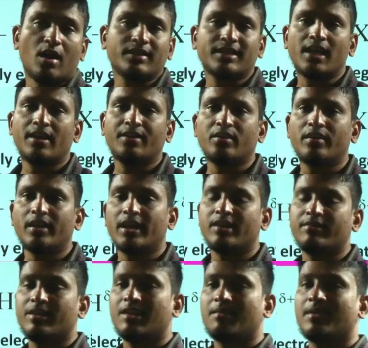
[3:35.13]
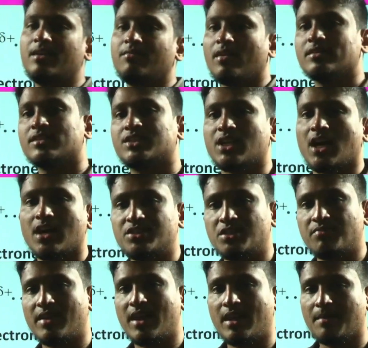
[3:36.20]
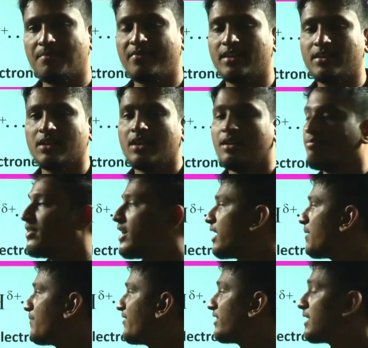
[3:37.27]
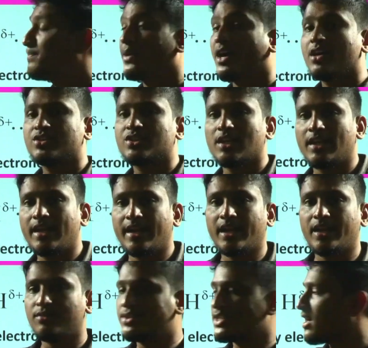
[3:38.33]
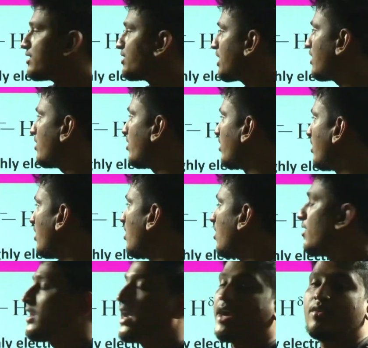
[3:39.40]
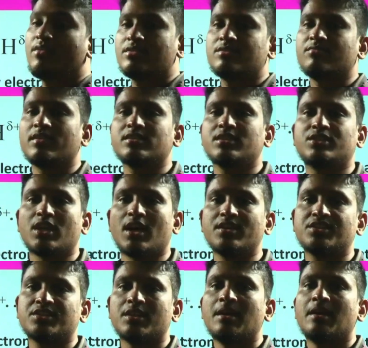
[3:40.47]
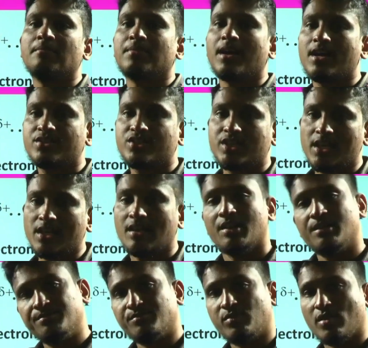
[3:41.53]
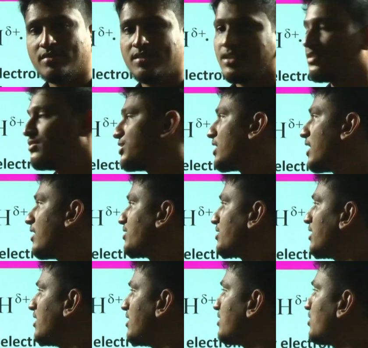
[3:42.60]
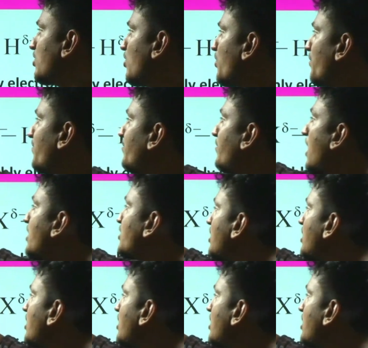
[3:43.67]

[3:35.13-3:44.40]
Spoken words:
the electronegative element, what is the charge it will end up with? We end up with a partial negative charge or not? On hydrogen, what is the charge? Partial positive charge. So partial